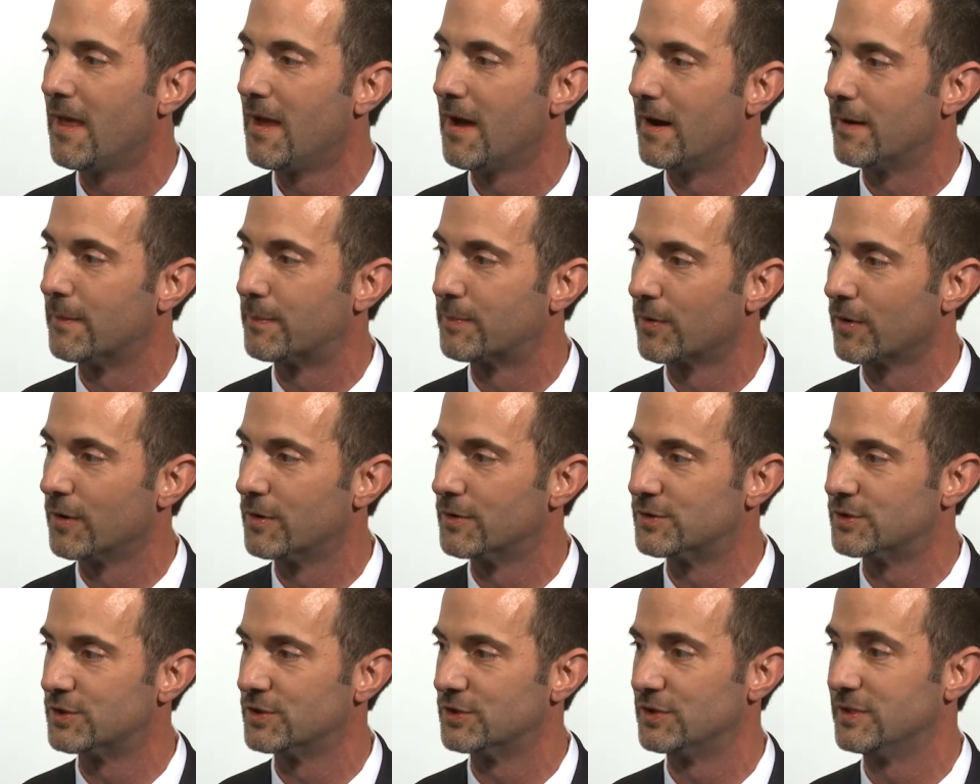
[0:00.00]

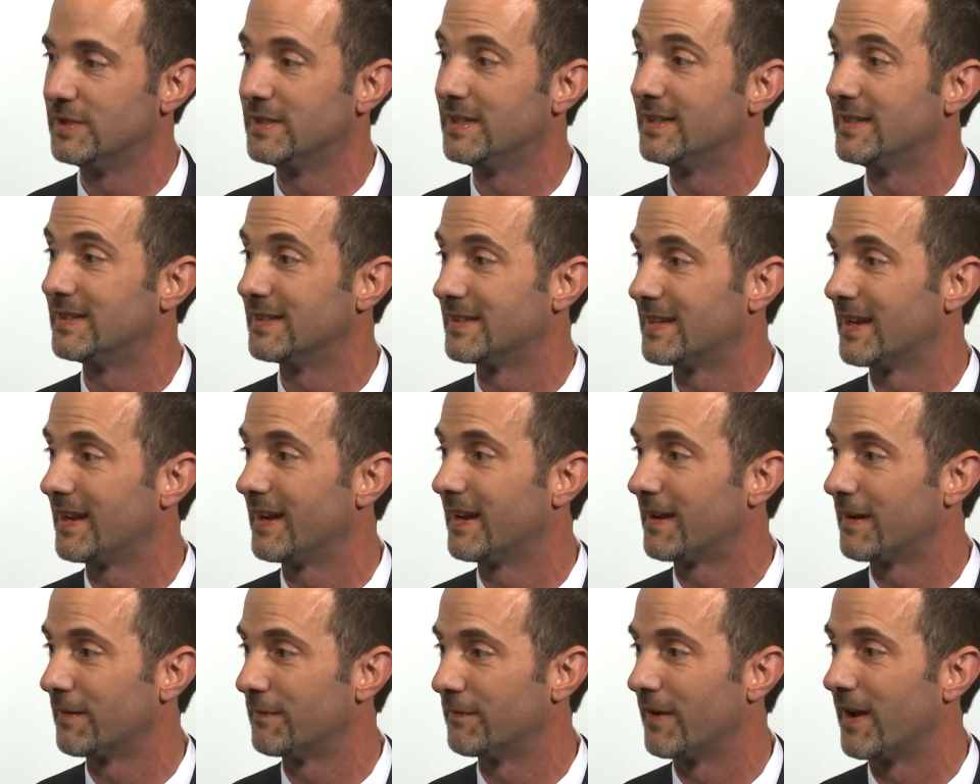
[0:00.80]
approaches, you need to
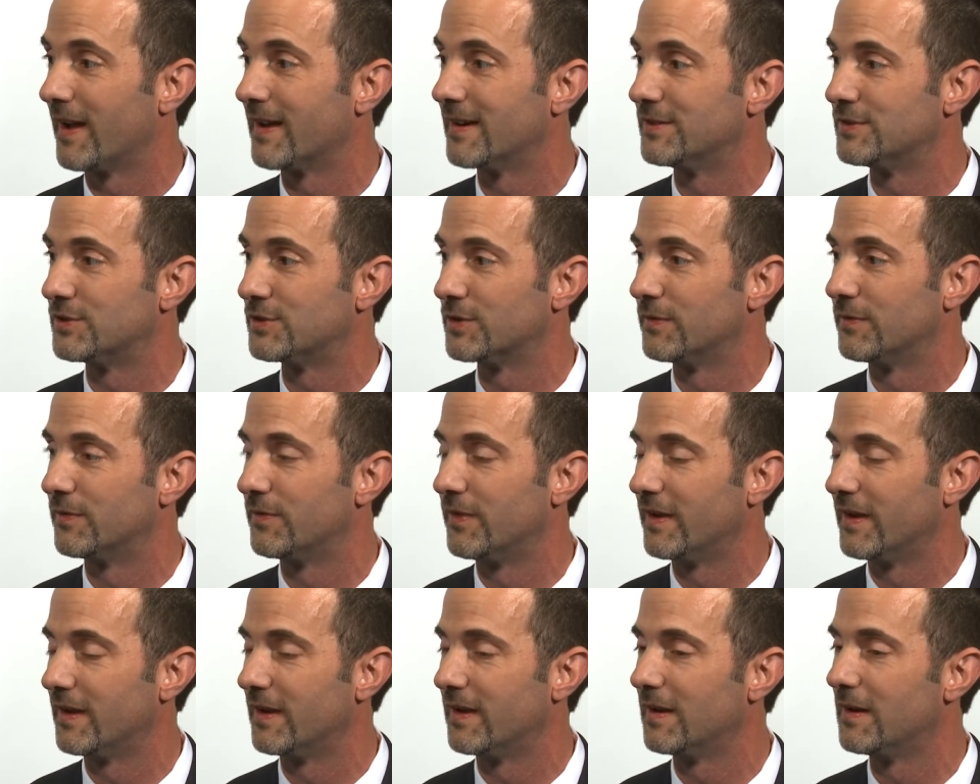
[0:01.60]
take advantage of
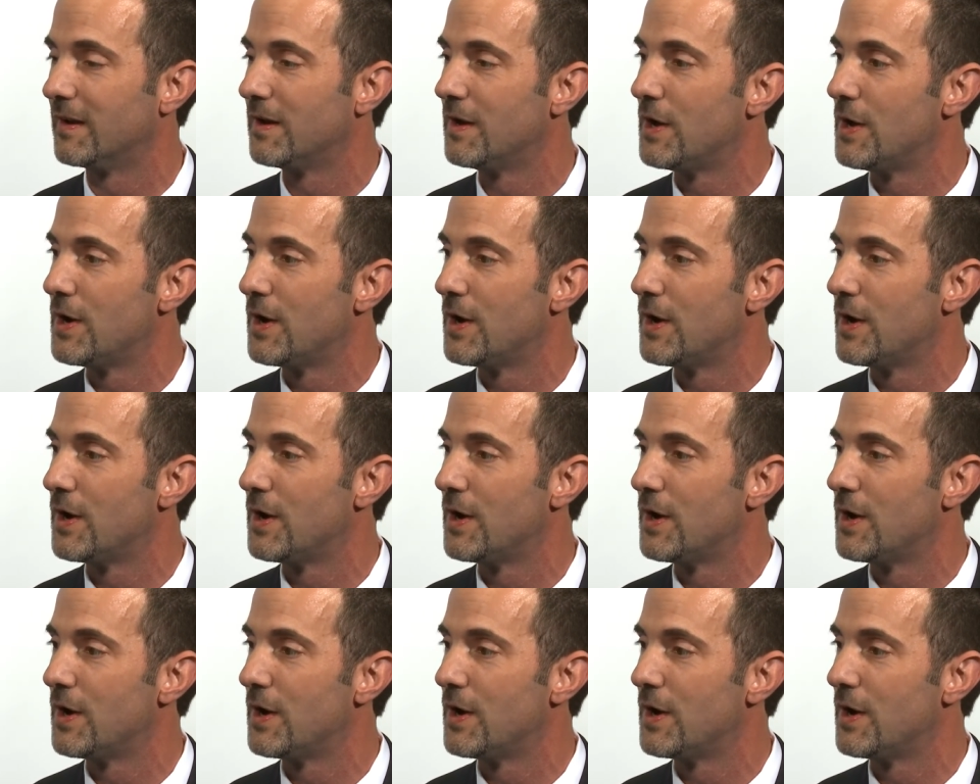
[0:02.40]
the